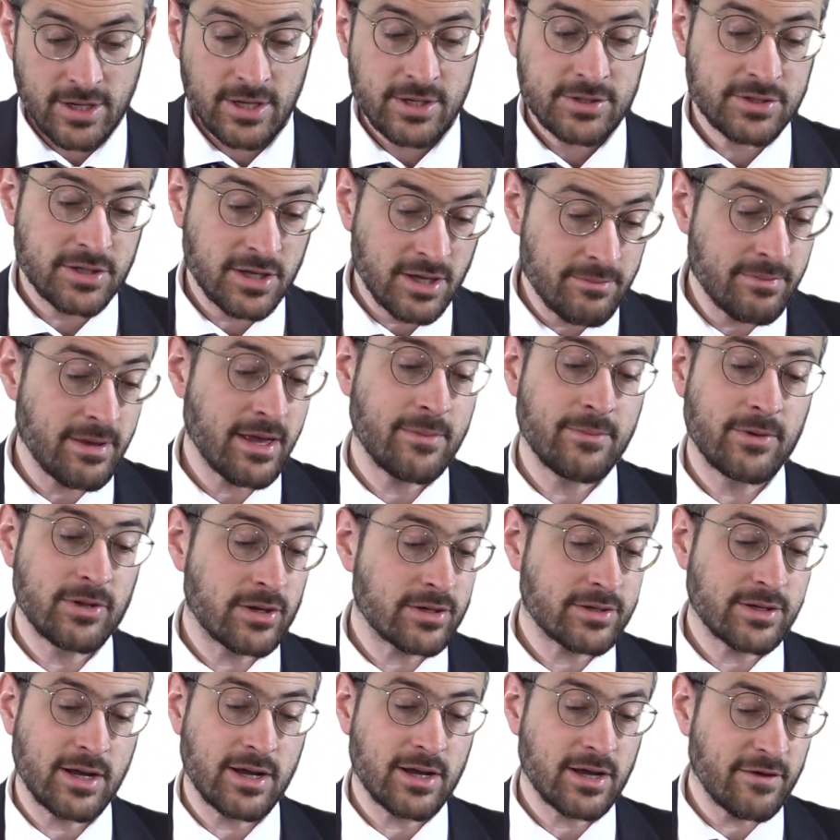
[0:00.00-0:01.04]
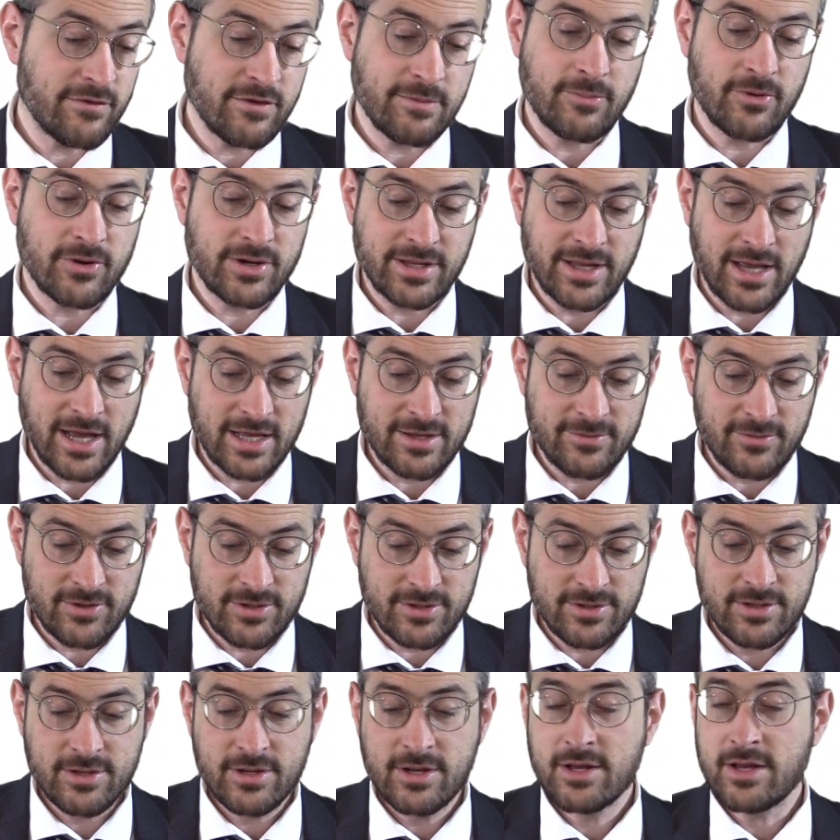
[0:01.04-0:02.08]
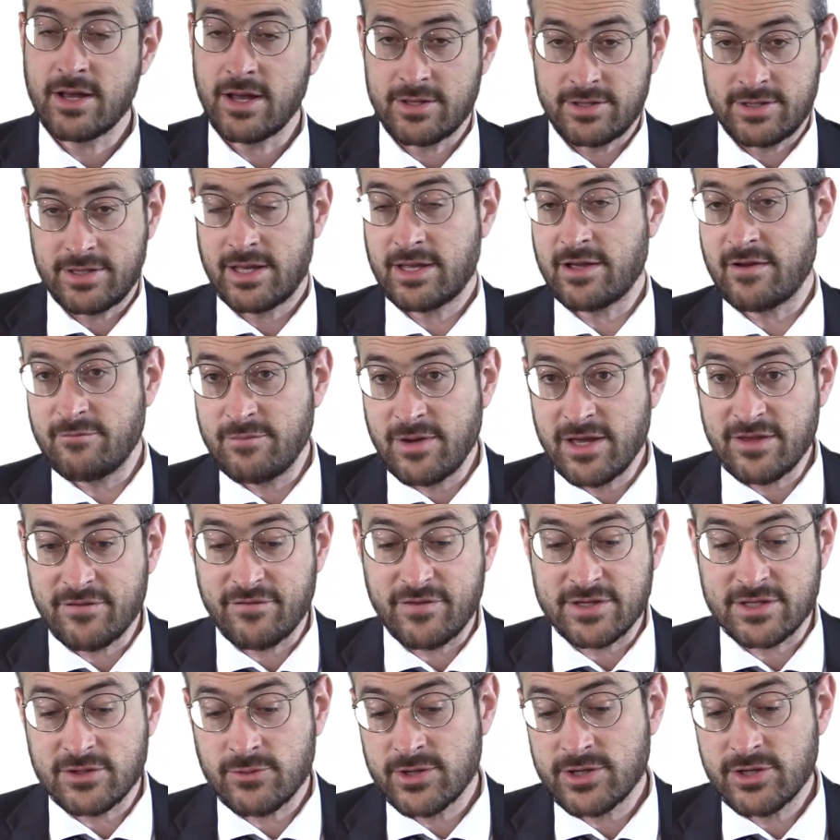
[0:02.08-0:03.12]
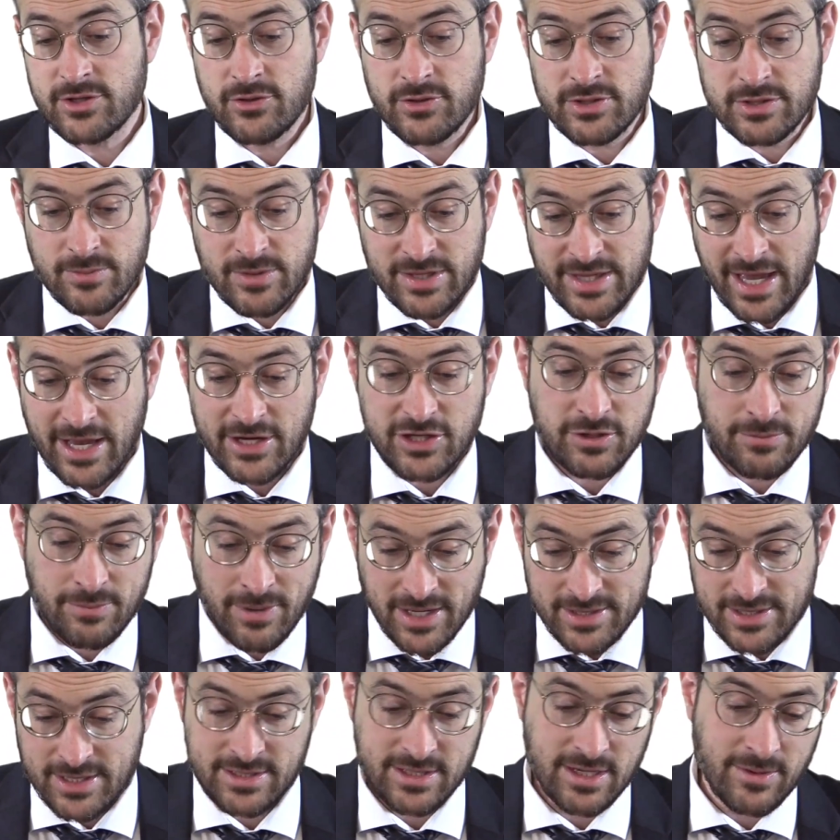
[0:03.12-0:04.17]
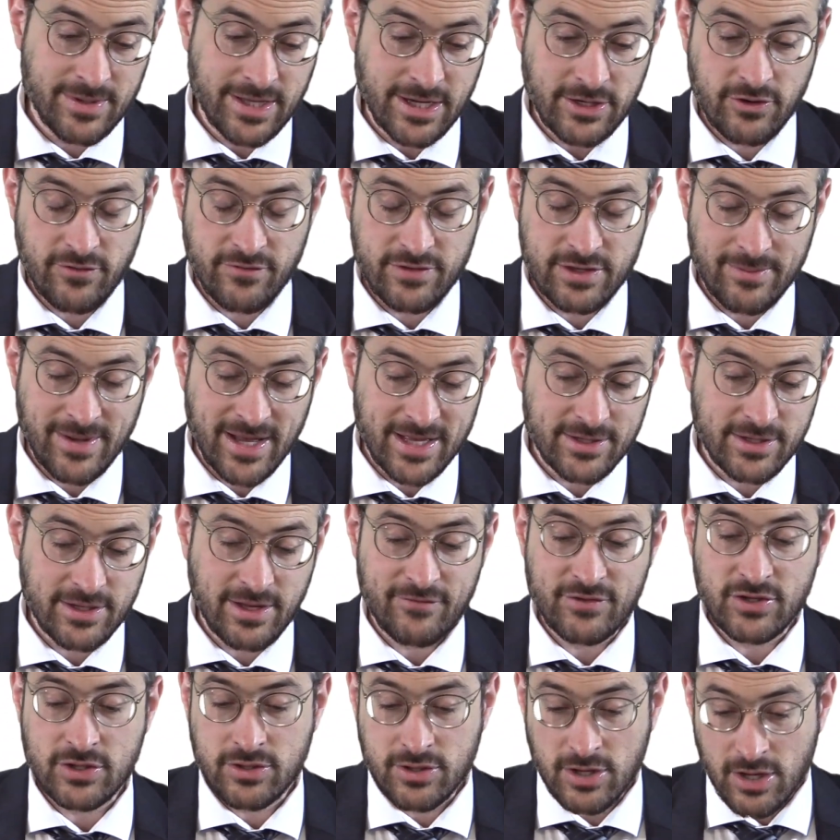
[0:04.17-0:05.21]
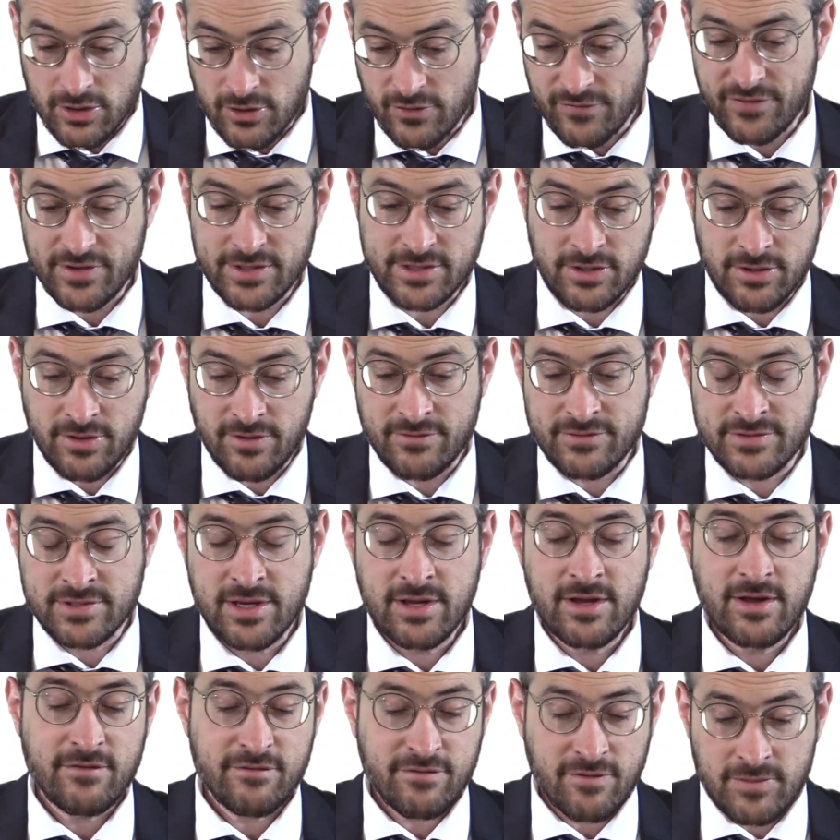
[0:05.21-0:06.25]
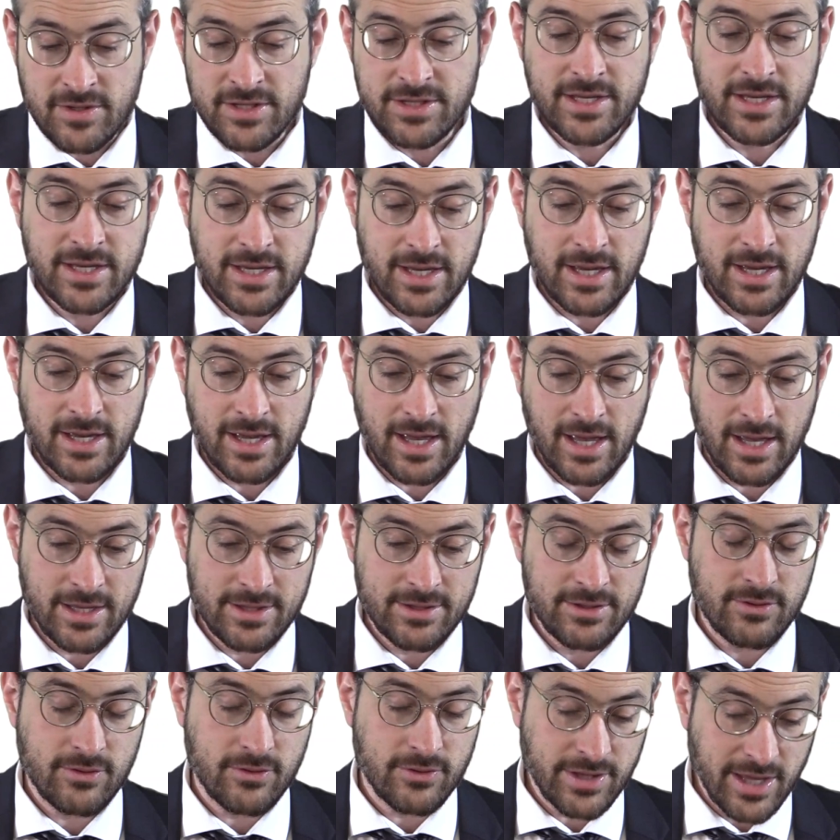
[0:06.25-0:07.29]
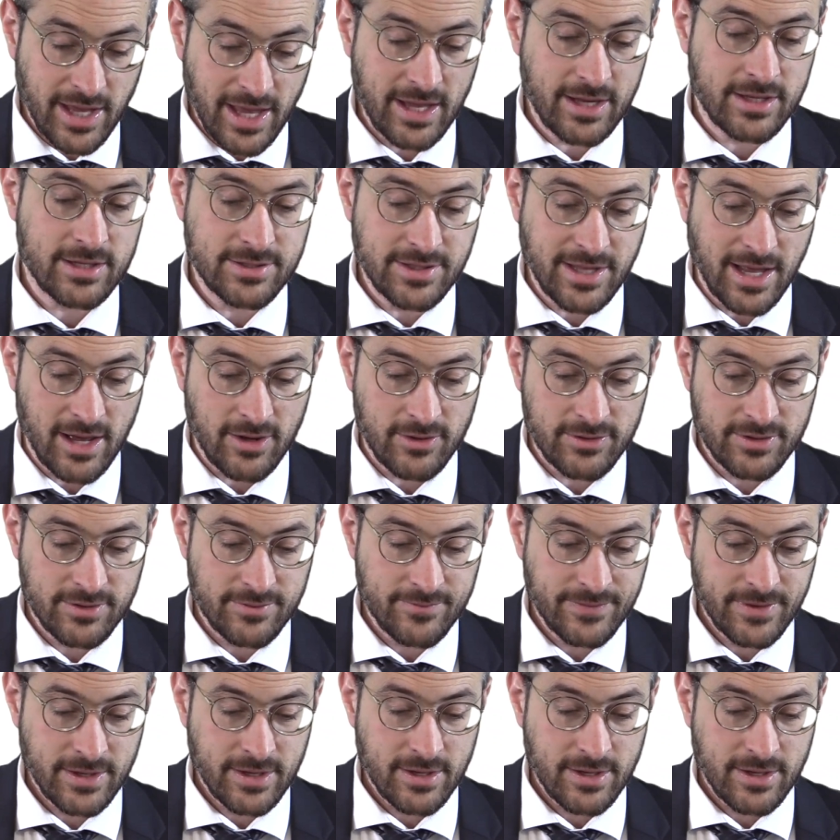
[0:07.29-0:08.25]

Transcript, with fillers: so in behim v'lokach, if he bought an animal and you now have benefits, so what you do is menashe parasasem akuv you have to cut off its hooves from the knee and or the ankle down.